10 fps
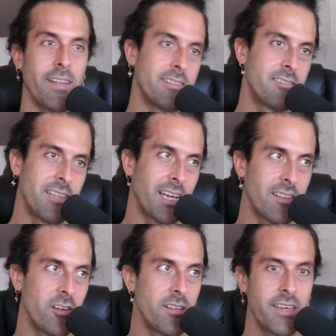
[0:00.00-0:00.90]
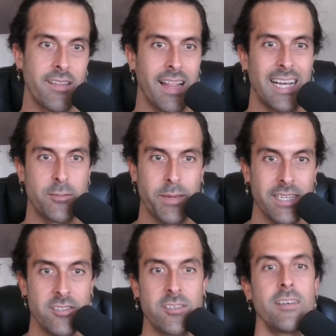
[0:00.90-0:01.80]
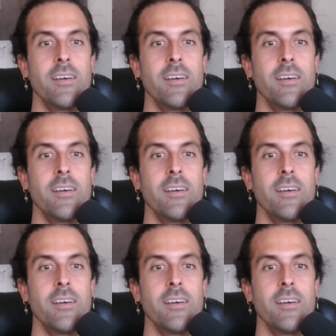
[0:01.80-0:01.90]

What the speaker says: That's literally the last piece